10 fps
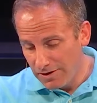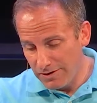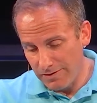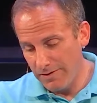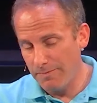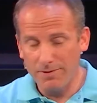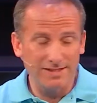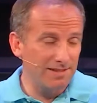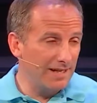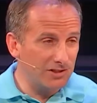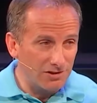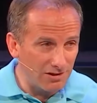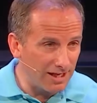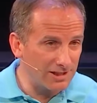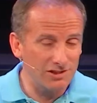the presidential
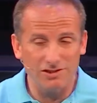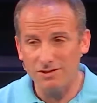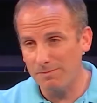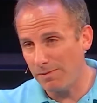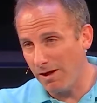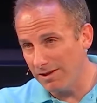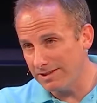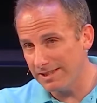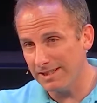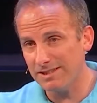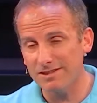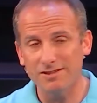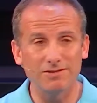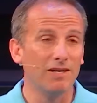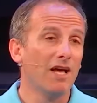election, to politics,
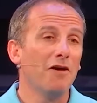to